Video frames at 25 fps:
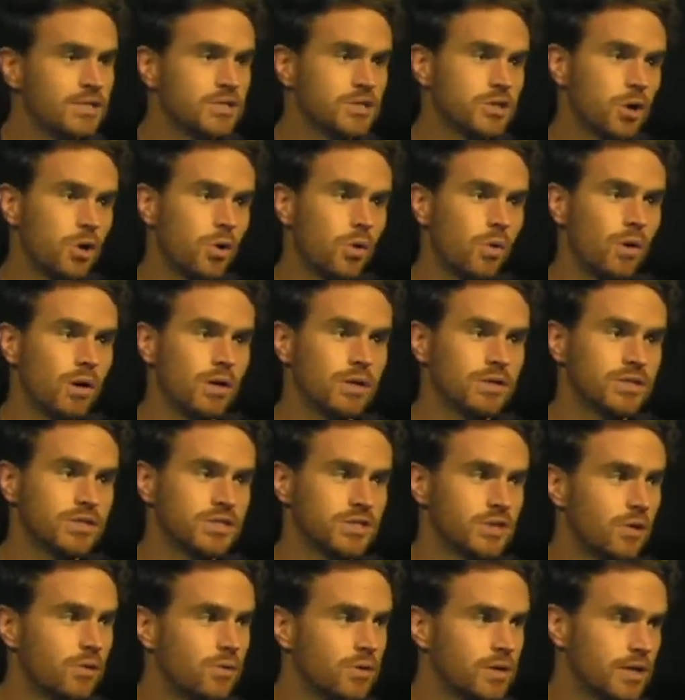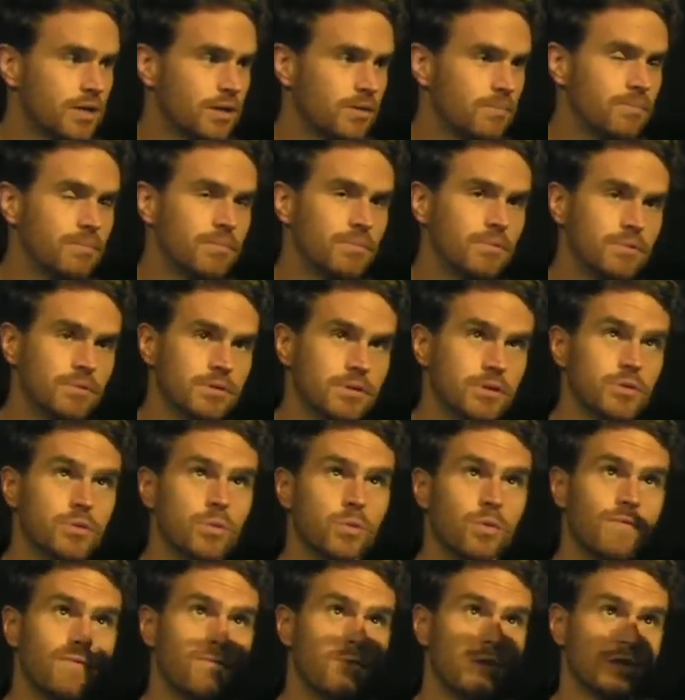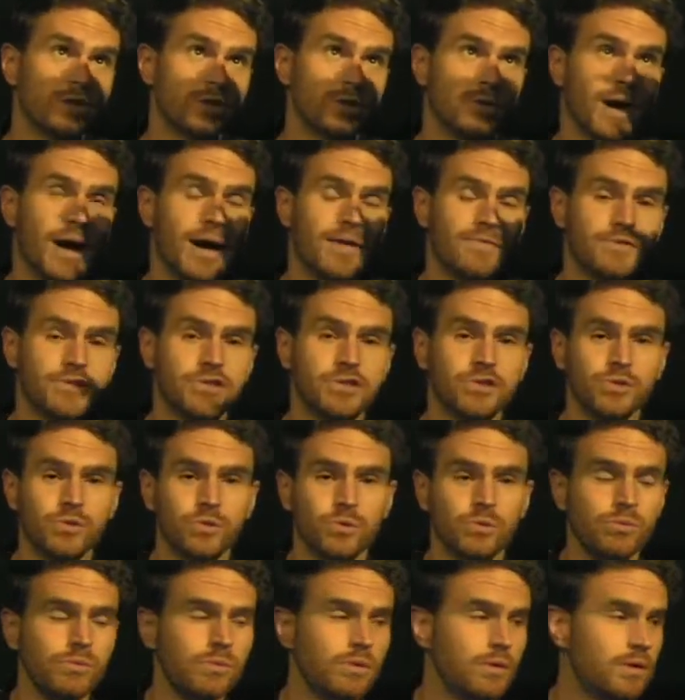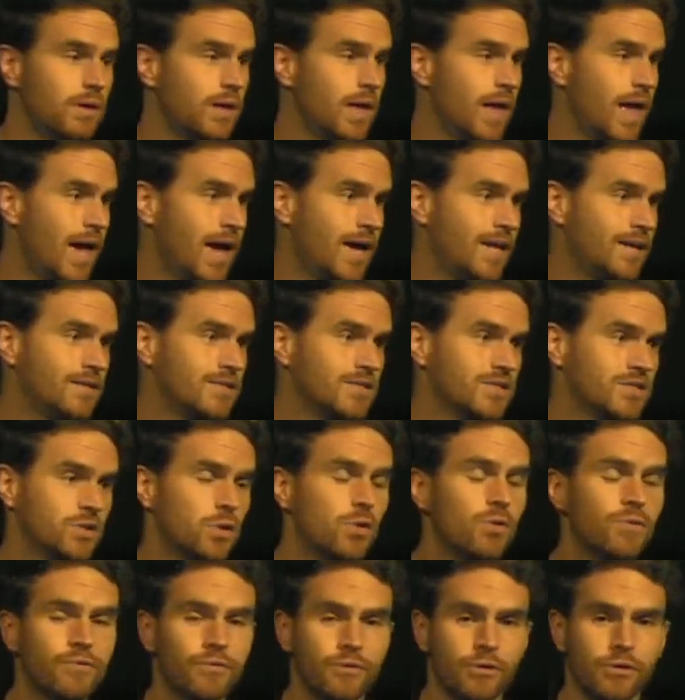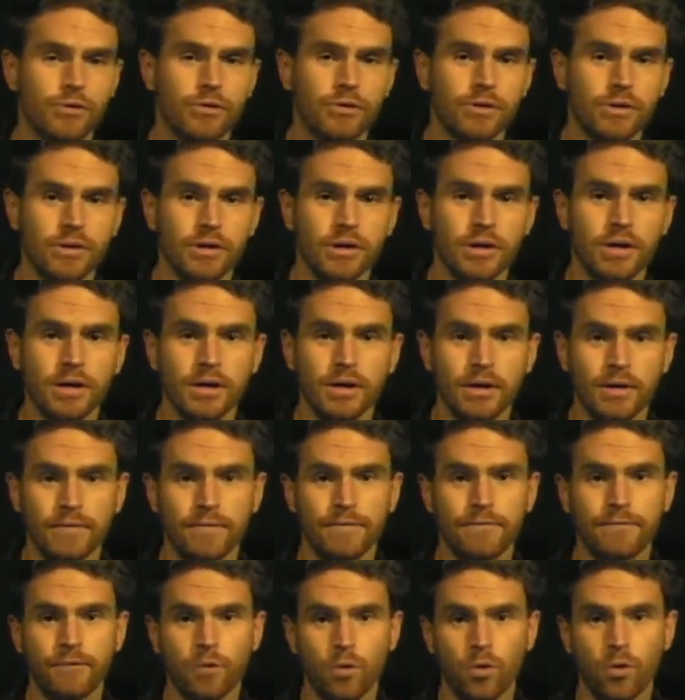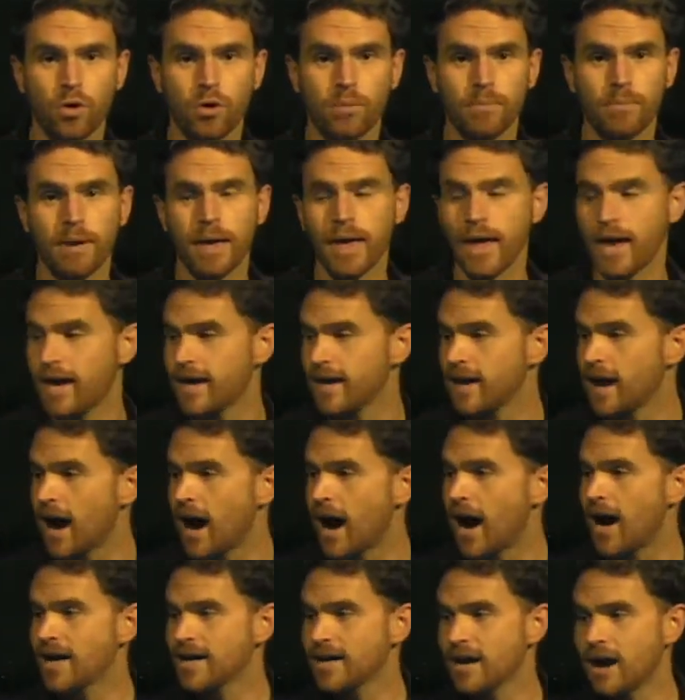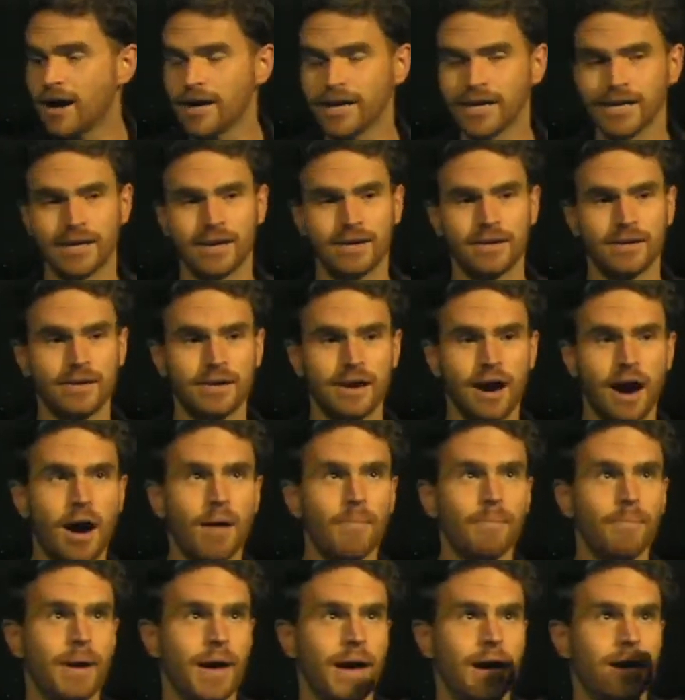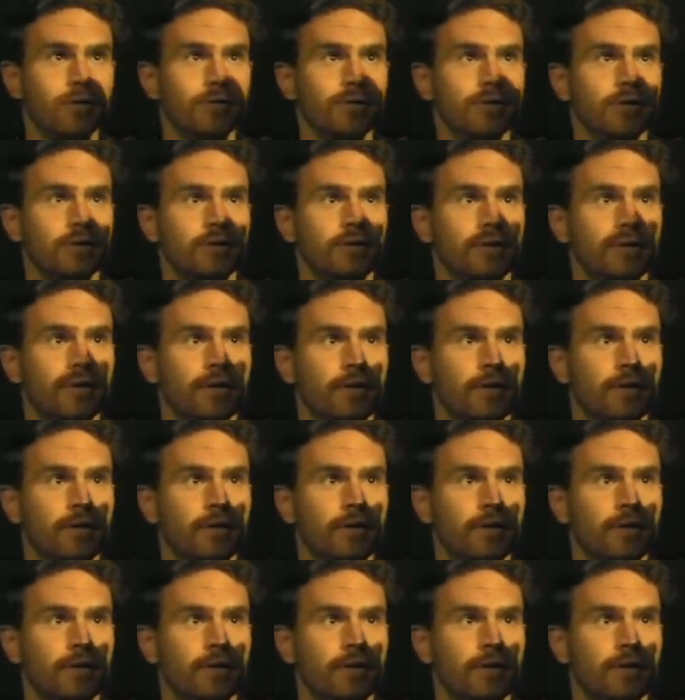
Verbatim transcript: So sodium, of which you have two, and sulfur form an ionic compound.